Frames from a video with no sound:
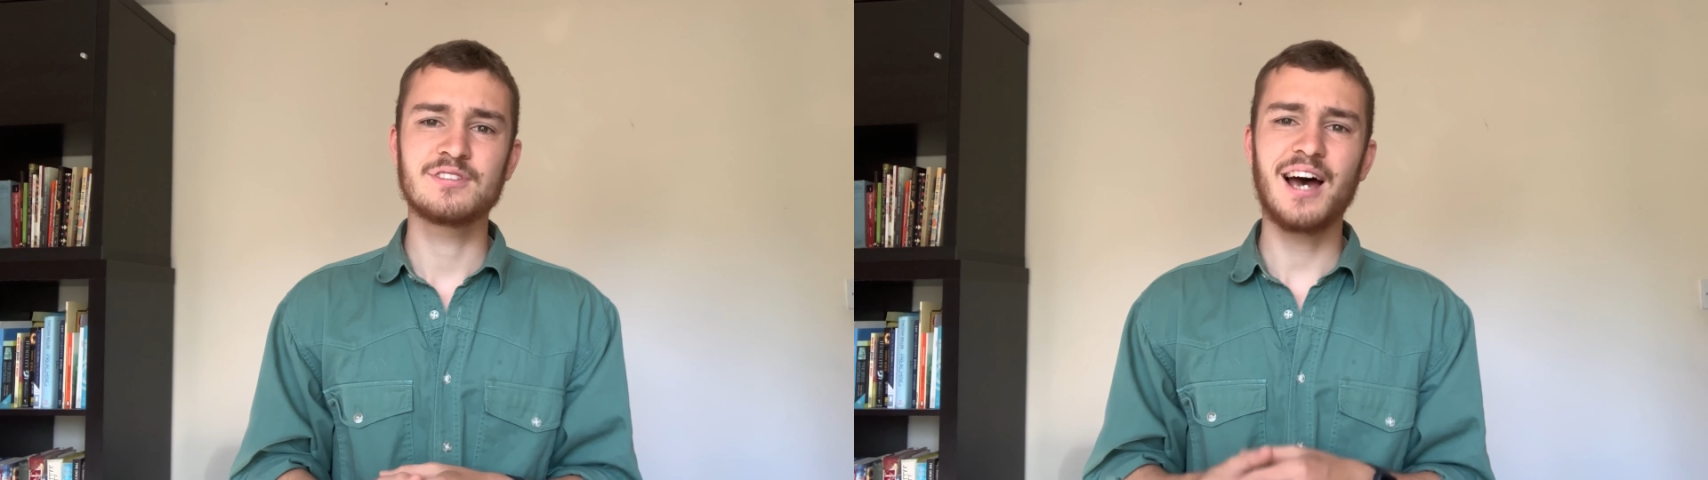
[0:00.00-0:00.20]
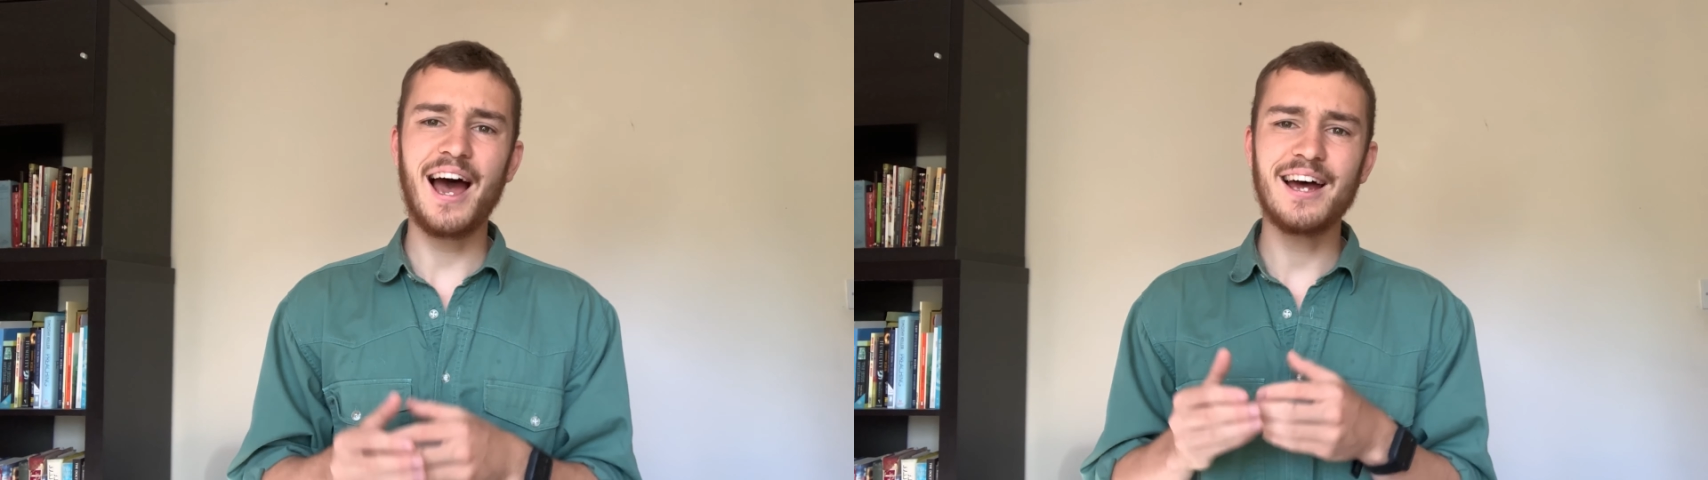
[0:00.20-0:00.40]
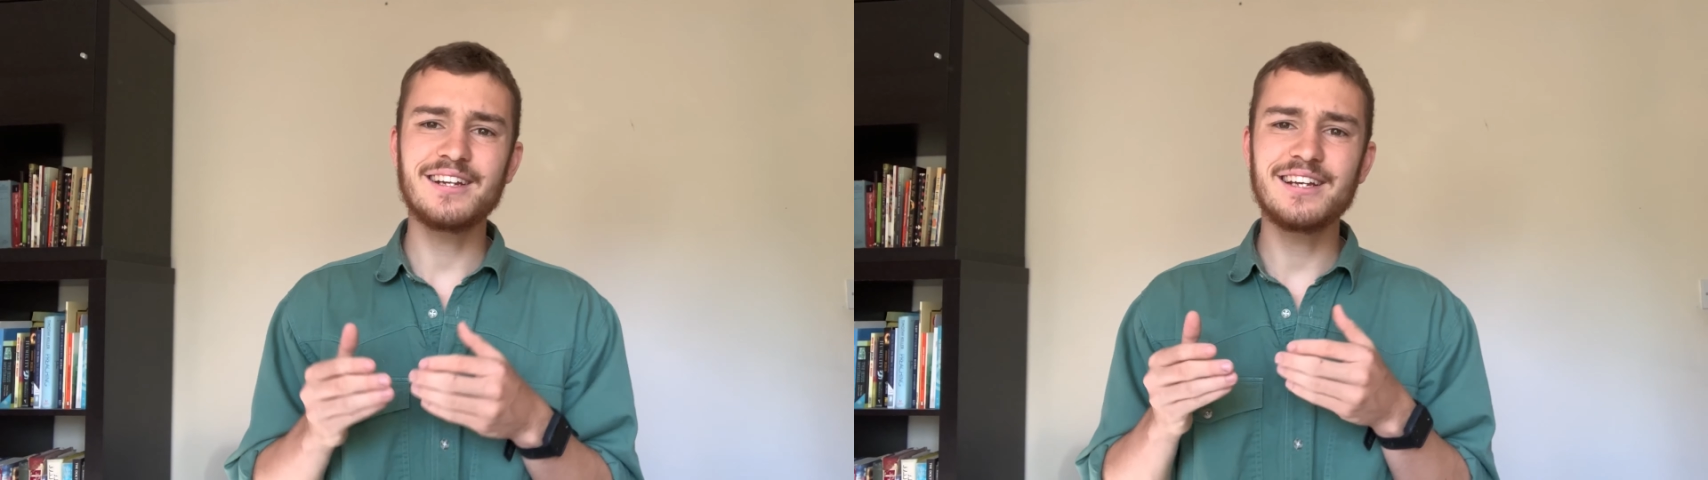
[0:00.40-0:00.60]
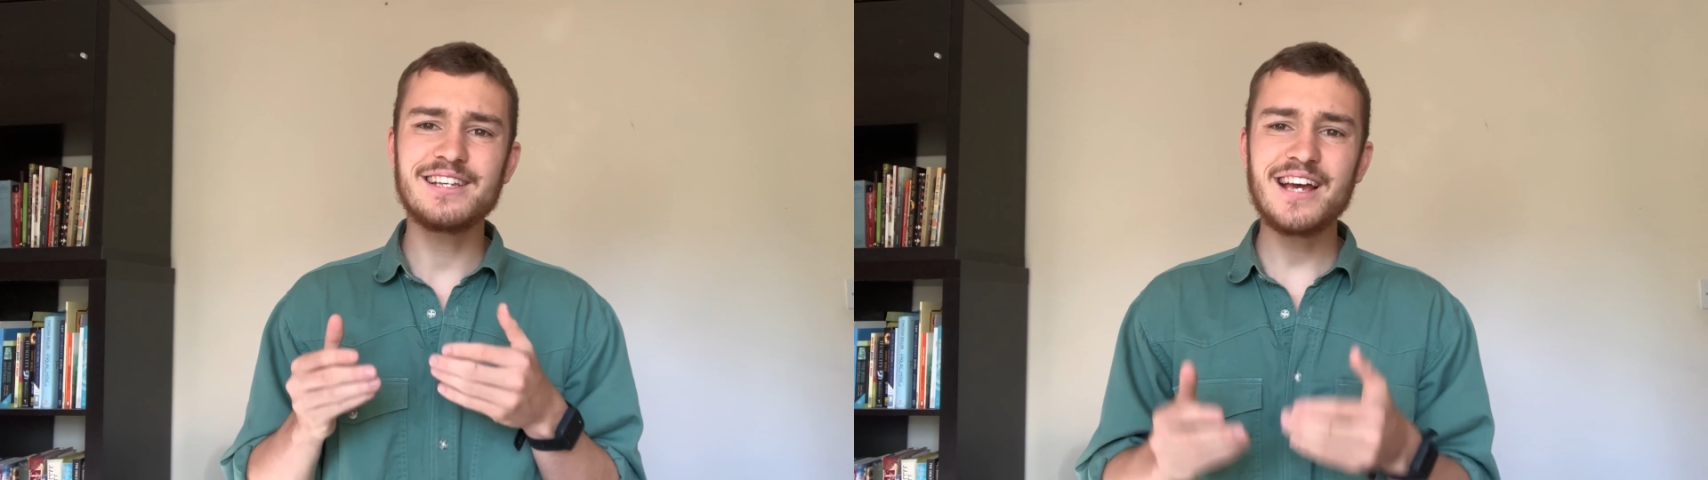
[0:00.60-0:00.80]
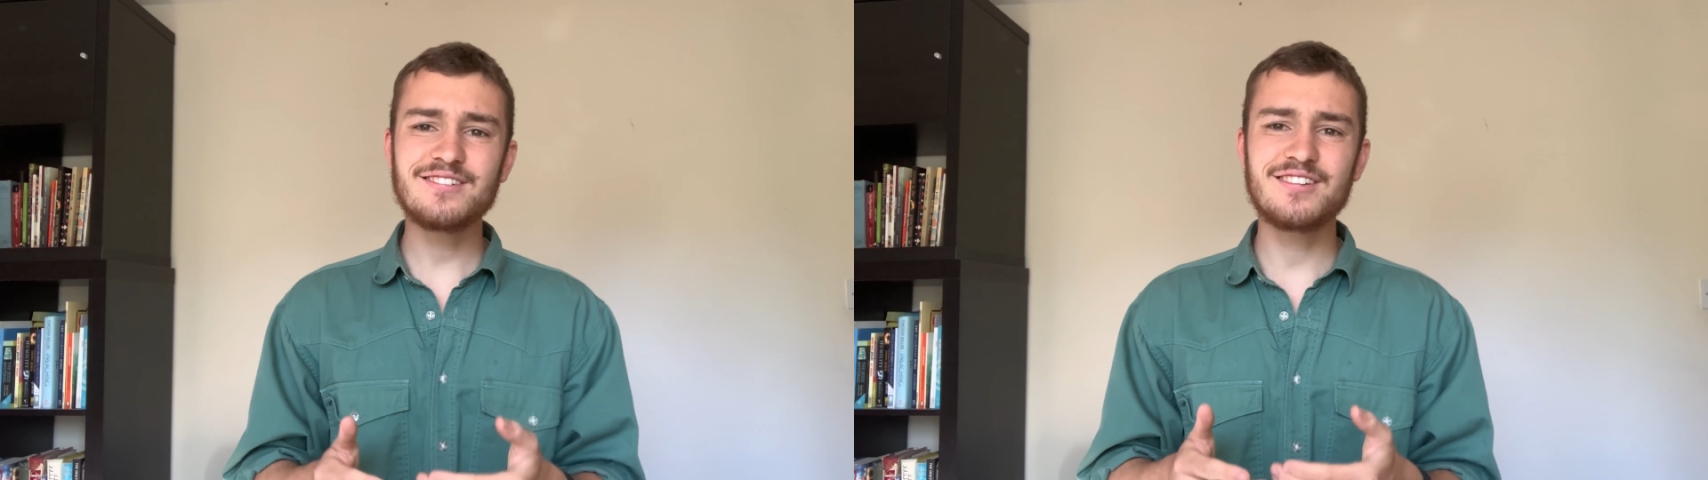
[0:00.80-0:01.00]
And
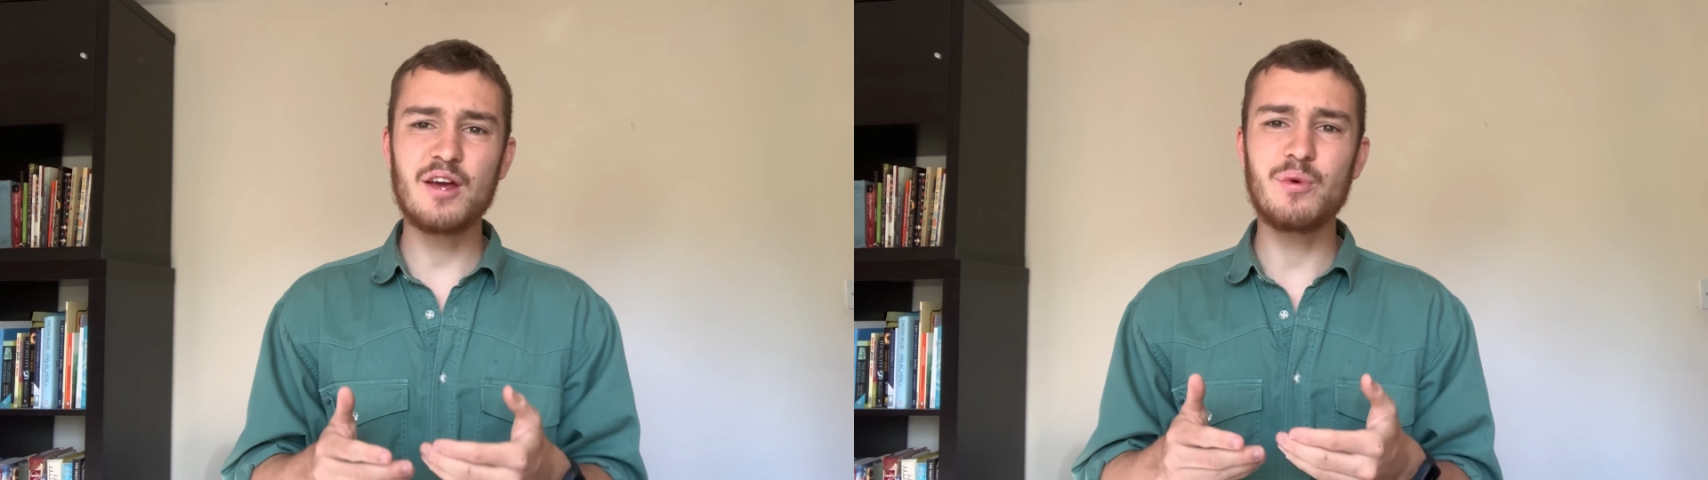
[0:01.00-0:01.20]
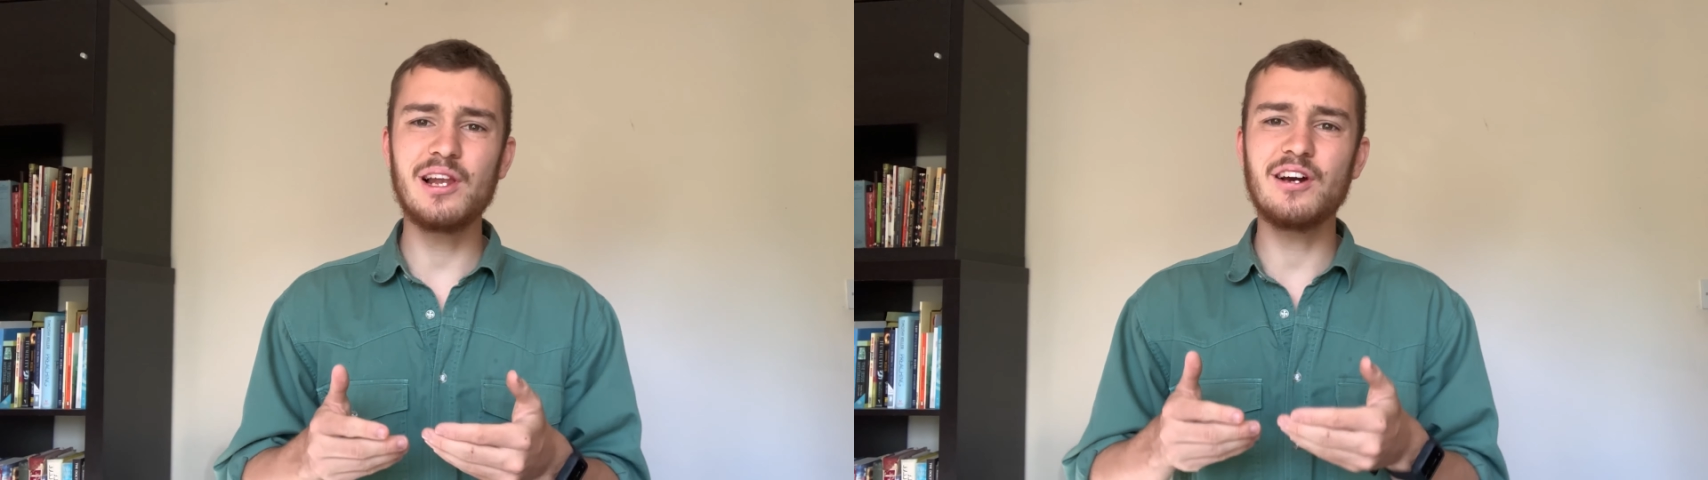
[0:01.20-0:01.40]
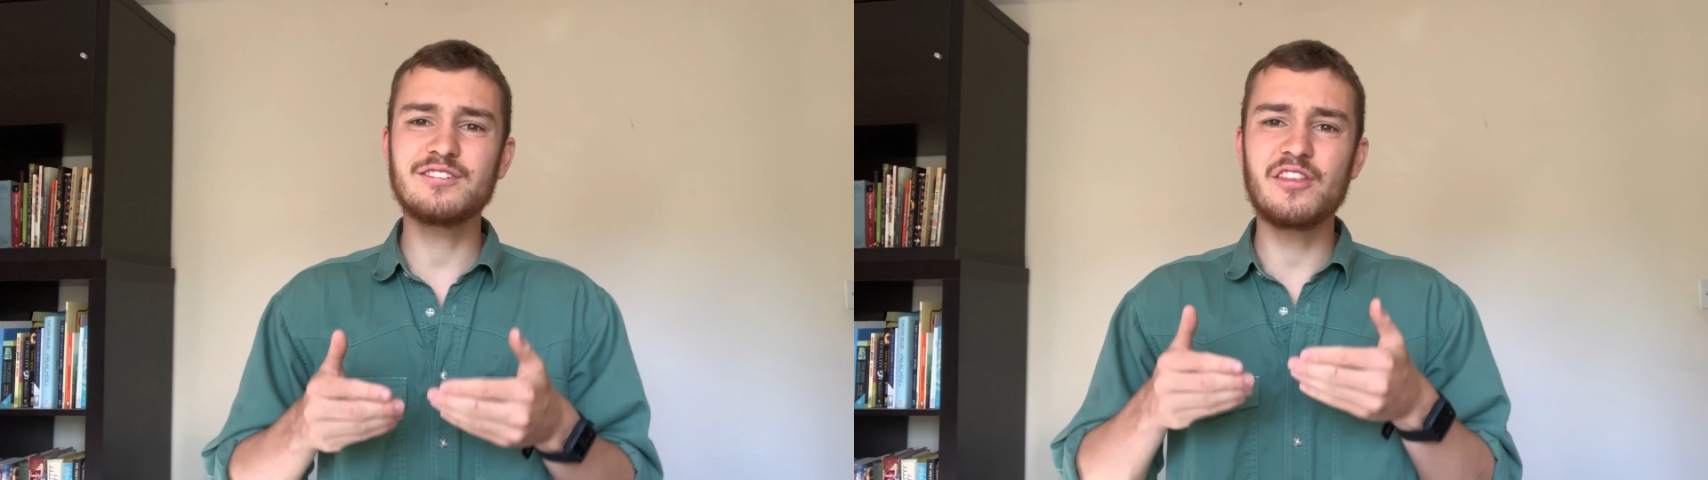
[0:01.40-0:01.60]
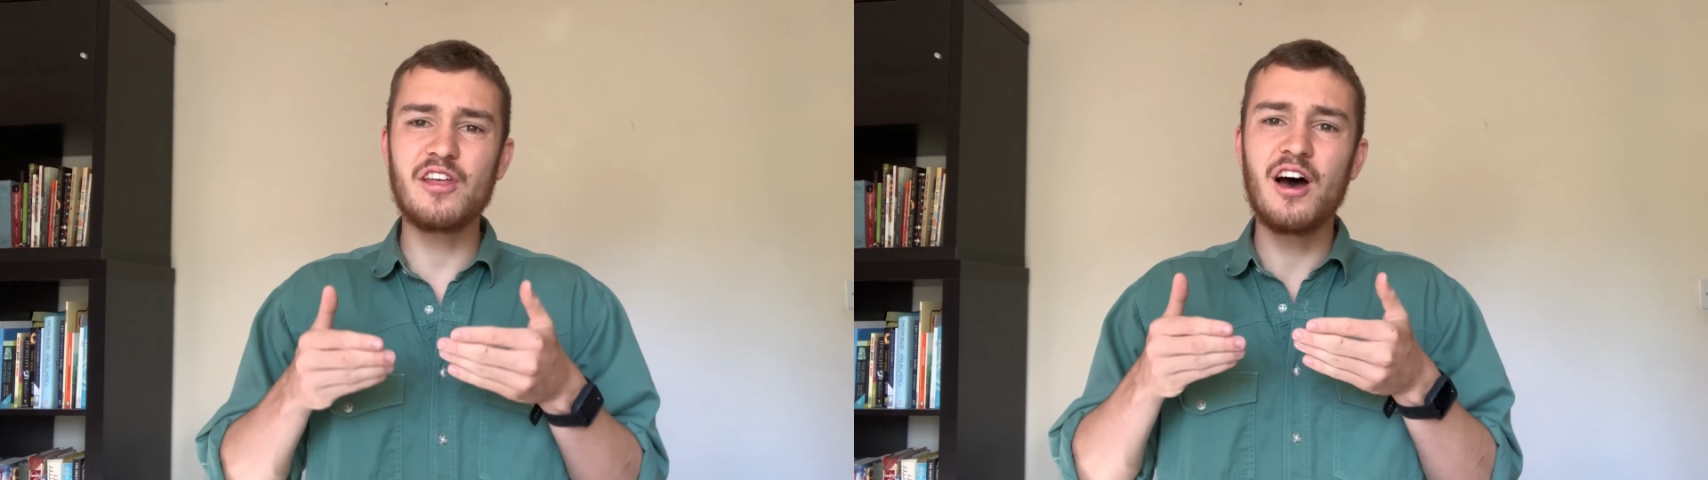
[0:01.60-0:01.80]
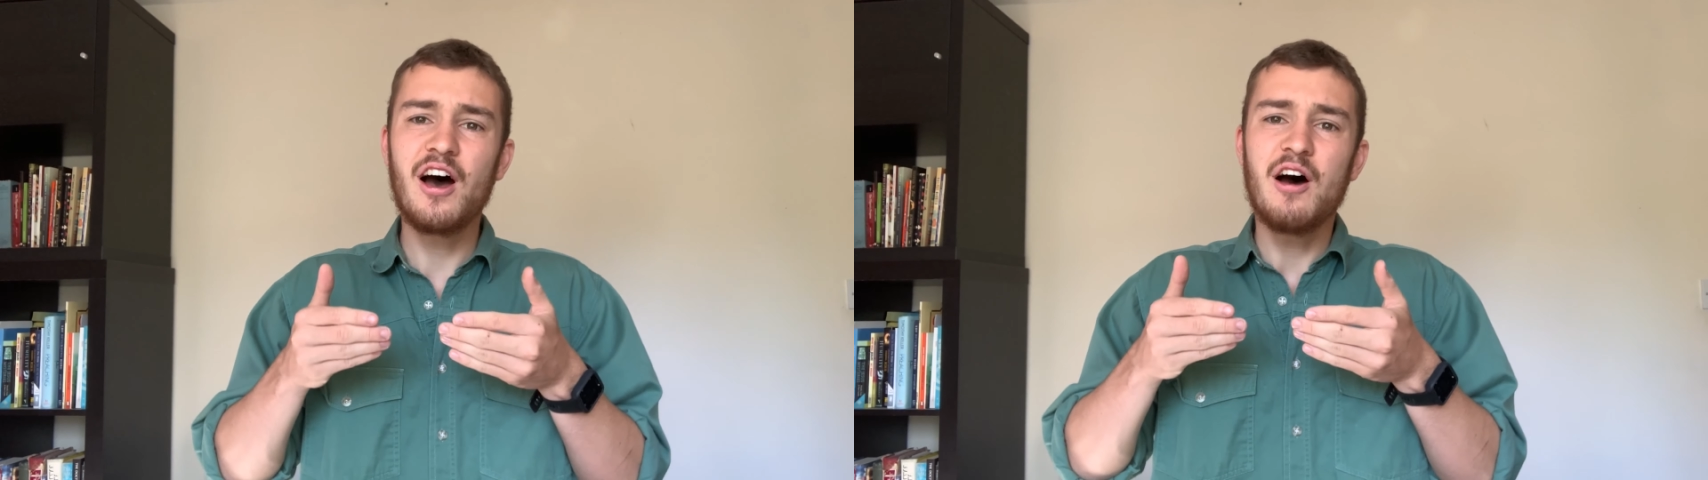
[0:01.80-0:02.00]
yesterday we looked at
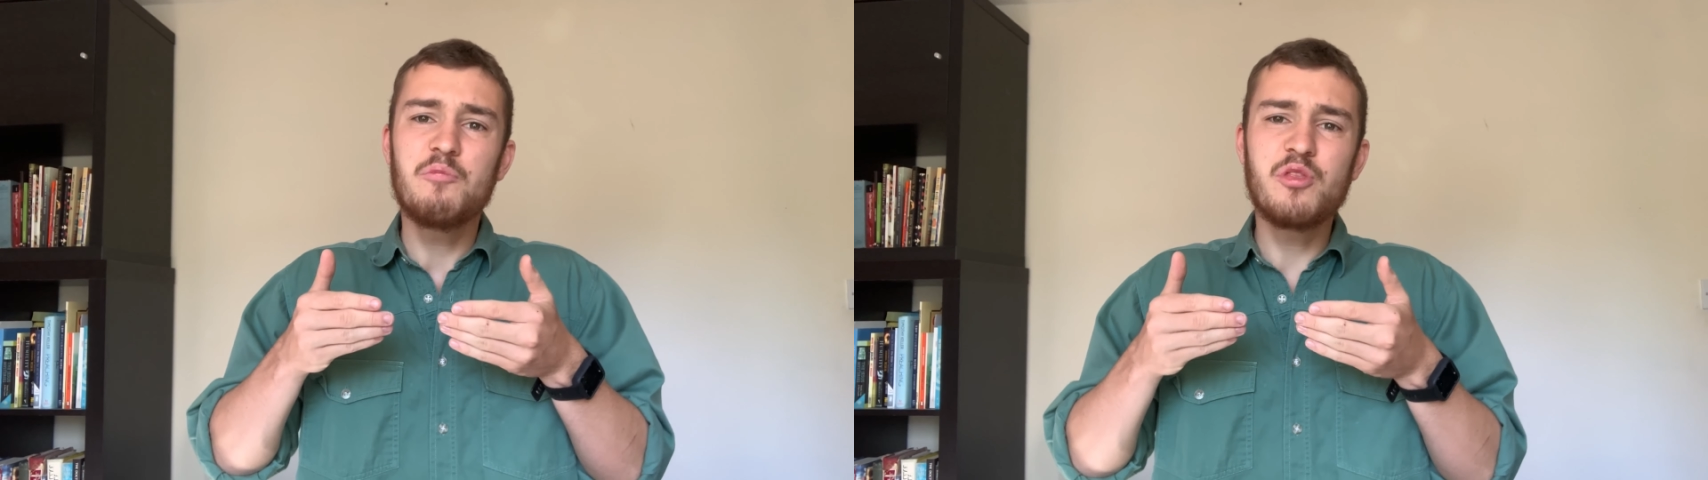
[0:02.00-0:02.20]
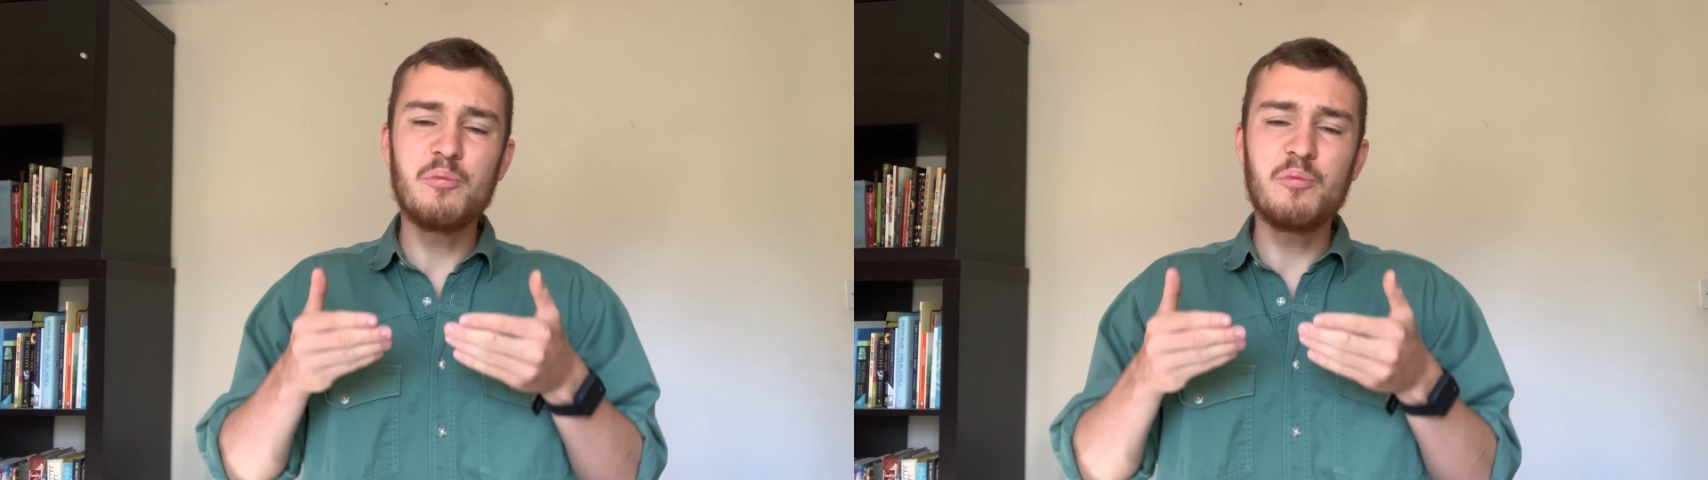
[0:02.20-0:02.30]
the